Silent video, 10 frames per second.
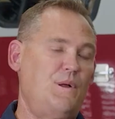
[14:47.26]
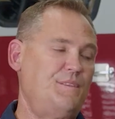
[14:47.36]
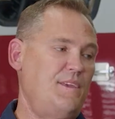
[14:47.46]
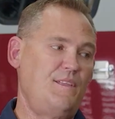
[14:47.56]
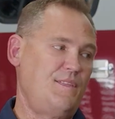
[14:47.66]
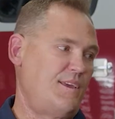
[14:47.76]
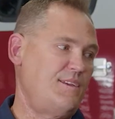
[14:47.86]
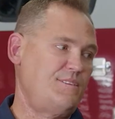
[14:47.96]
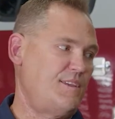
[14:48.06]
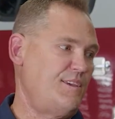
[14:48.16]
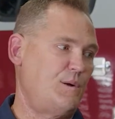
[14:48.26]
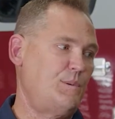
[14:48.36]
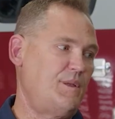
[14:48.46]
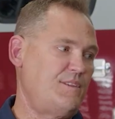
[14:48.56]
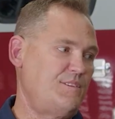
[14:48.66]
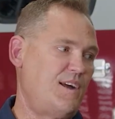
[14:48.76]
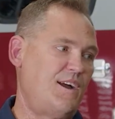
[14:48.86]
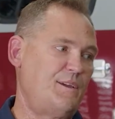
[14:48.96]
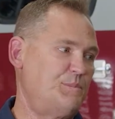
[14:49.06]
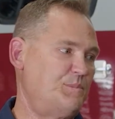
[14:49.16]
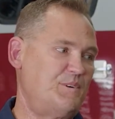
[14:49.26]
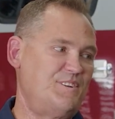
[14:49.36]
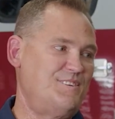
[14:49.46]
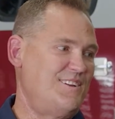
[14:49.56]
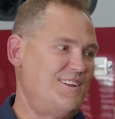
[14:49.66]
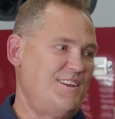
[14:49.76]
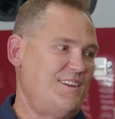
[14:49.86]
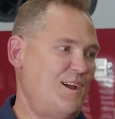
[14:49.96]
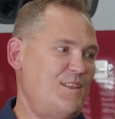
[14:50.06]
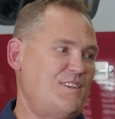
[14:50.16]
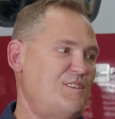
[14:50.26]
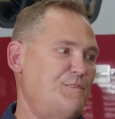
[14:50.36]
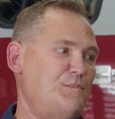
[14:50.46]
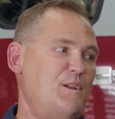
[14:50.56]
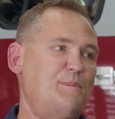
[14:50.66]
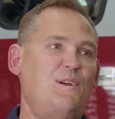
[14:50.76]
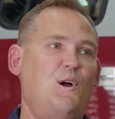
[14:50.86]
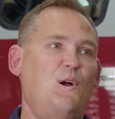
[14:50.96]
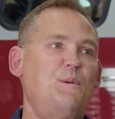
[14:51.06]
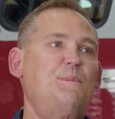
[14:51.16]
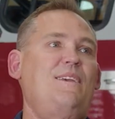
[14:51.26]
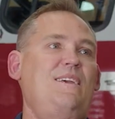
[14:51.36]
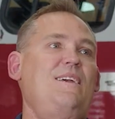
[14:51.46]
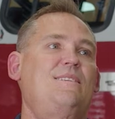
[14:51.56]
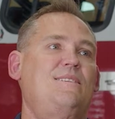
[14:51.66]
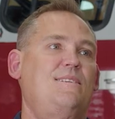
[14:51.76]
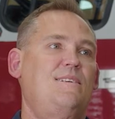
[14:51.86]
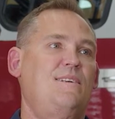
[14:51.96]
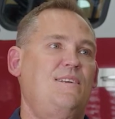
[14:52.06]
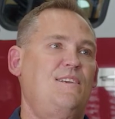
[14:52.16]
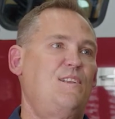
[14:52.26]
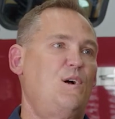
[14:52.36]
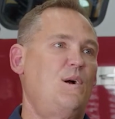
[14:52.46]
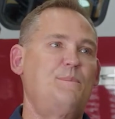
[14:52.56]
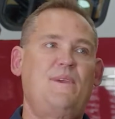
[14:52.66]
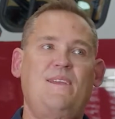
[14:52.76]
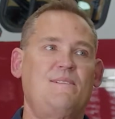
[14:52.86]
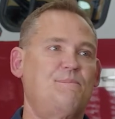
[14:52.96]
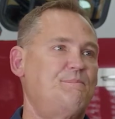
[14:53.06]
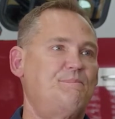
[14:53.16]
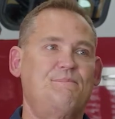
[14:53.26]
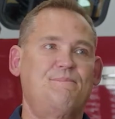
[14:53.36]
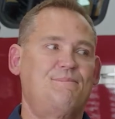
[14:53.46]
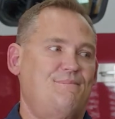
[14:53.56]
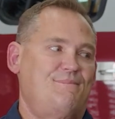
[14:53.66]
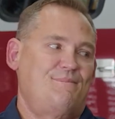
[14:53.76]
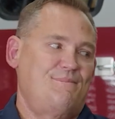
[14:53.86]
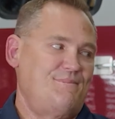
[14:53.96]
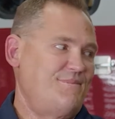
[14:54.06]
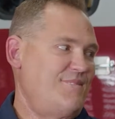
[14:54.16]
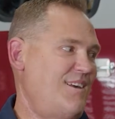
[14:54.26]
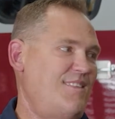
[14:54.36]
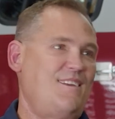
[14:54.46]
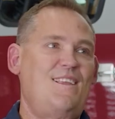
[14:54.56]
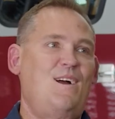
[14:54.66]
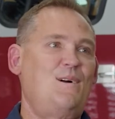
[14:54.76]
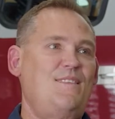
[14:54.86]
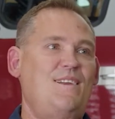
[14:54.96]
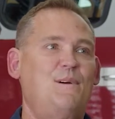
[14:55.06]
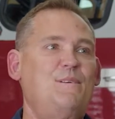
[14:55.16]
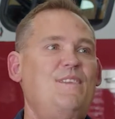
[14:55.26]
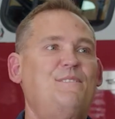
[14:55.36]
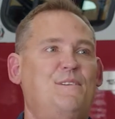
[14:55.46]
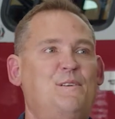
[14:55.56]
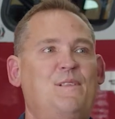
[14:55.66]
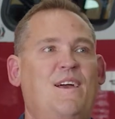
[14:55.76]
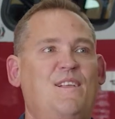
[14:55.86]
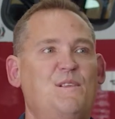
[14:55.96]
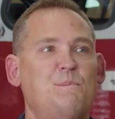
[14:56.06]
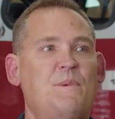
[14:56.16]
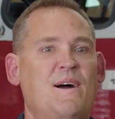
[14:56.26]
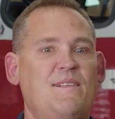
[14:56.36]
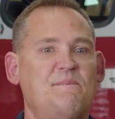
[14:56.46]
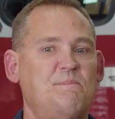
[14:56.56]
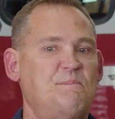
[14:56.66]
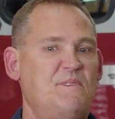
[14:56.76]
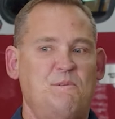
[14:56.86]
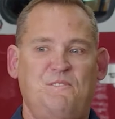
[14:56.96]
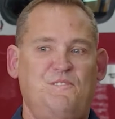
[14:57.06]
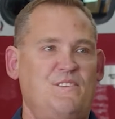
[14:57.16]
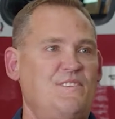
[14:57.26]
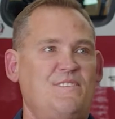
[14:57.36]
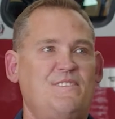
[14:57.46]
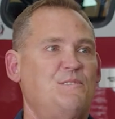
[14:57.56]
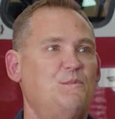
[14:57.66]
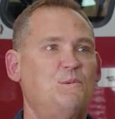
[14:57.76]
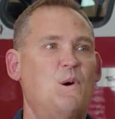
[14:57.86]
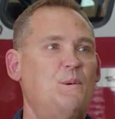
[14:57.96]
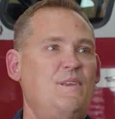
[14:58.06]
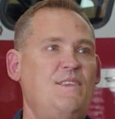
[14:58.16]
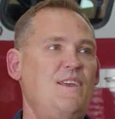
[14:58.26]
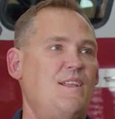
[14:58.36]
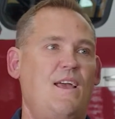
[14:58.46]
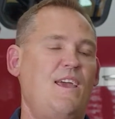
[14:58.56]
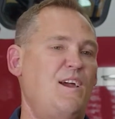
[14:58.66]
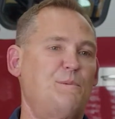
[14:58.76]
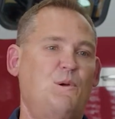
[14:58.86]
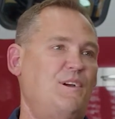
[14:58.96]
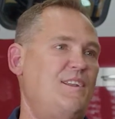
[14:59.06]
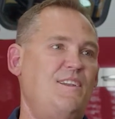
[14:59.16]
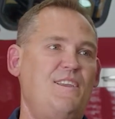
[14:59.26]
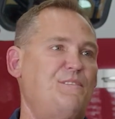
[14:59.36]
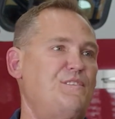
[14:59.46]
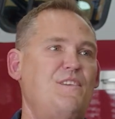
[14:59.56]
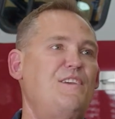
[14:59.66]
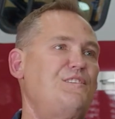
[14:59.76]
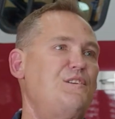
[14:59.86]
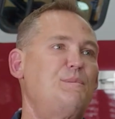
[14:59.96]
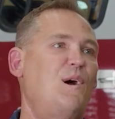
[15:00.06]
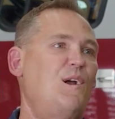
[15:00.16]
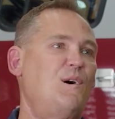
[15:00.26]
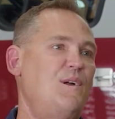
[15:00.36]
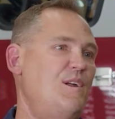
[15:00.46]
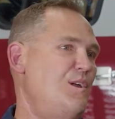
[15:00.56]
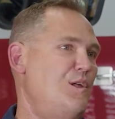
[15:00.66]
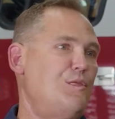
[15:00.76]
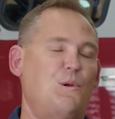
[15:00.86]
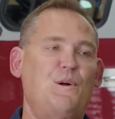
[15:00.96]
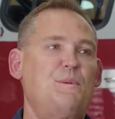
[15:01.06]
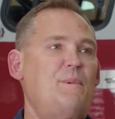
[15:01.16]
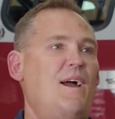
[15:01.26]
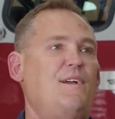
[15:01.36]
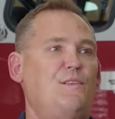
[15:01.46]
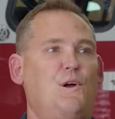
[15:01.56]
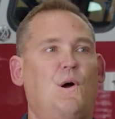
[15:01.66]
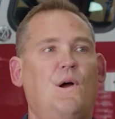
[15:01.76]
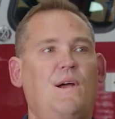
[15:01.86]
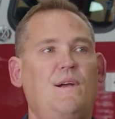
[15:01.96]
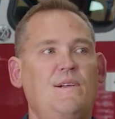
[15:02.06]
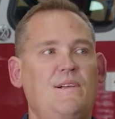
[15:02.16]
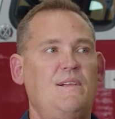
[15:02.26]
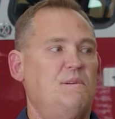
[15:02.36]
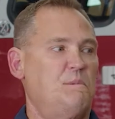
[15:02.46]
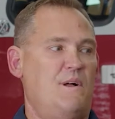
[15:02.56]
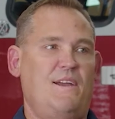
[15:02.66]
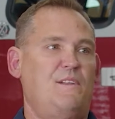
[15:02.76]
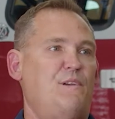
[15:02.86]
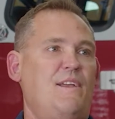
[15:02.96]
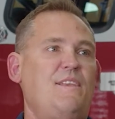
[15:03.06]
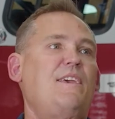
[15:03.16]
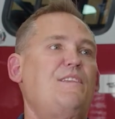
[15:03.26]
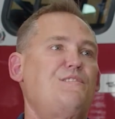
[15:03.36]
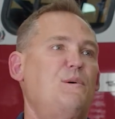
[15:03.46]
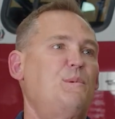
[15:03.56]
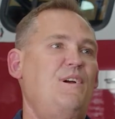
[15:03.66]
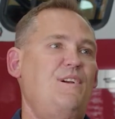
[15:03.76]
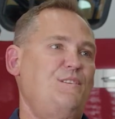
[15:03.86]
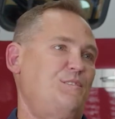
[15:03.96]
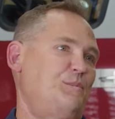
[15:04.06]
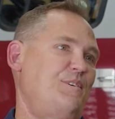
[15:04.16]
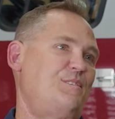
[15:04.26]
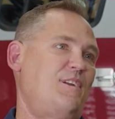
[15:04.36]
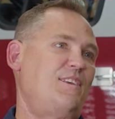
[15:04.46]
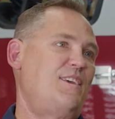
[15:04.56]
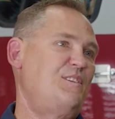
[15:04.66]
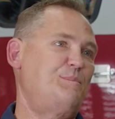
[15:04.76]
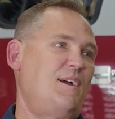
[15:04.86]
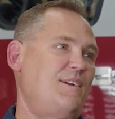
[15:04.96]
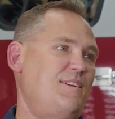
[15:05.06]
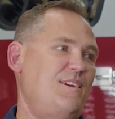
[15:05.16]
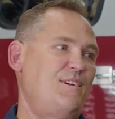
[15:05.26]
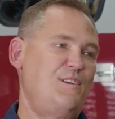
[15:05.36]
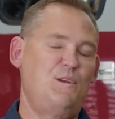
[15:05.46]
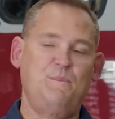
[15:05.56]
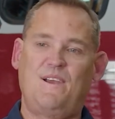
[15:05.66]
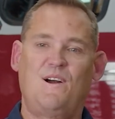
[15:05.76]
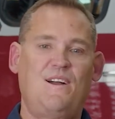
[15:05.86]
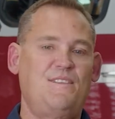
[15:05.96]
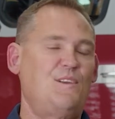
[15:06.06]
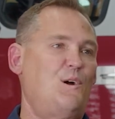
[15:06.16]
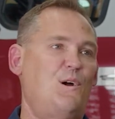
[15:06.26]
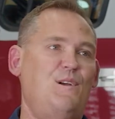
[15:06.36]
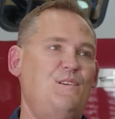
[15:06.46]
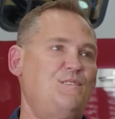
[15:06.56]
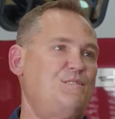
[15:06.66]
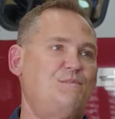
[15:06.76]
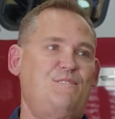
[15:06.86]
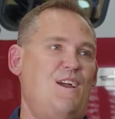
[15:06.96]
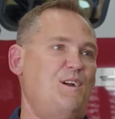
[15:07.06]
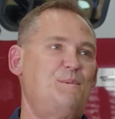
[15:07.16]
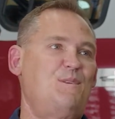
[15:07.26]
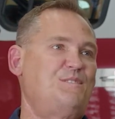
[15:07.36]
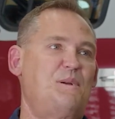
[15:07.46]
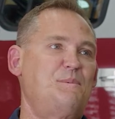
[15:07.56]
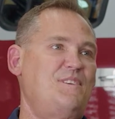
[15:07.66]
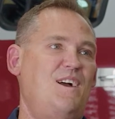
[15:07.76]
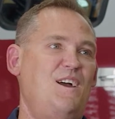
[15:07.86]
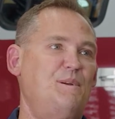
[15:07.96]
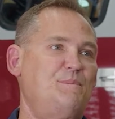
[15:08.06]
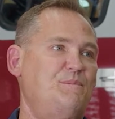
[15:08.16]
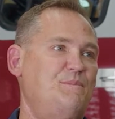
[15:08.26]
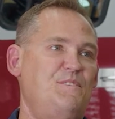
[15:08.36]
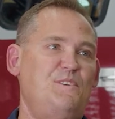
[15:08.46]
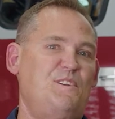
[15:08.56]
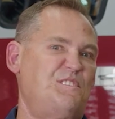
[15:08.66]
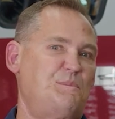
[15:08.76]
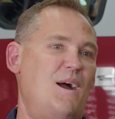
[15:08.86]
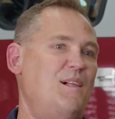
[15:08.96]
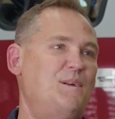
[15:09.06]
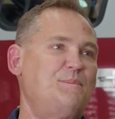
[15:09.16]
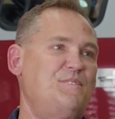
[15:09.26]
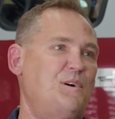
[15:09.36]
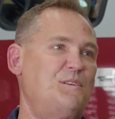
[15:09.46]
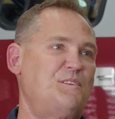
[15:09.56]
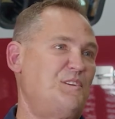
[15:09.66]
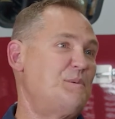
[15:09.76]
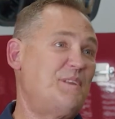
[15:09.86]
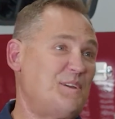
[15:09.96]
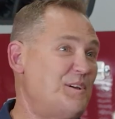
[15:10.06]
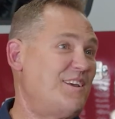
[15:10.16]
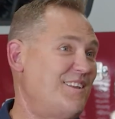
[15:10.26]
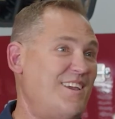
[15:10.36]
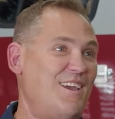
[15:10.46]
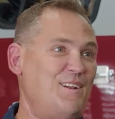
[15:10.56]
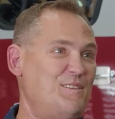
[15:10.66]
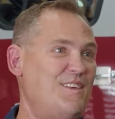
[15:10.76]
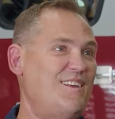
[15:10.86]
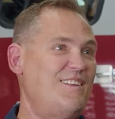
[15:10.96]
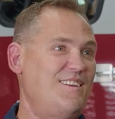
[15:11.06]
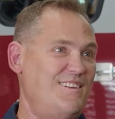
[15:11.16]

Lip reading: and the other thing is, you know, like I said, I would carry that stuff around in my car with my kids. You know, I mean, I think I would never do that, but it was just what we did. Hey, I'm working a different station tomorrow, throw it in the back of the car. Well, I got to drag the kids somewhere, so we drag the kids back in there. You know, it'd be hot in the car. It's Sacramento summertime. You could smell them, so that should have been a good indicator that,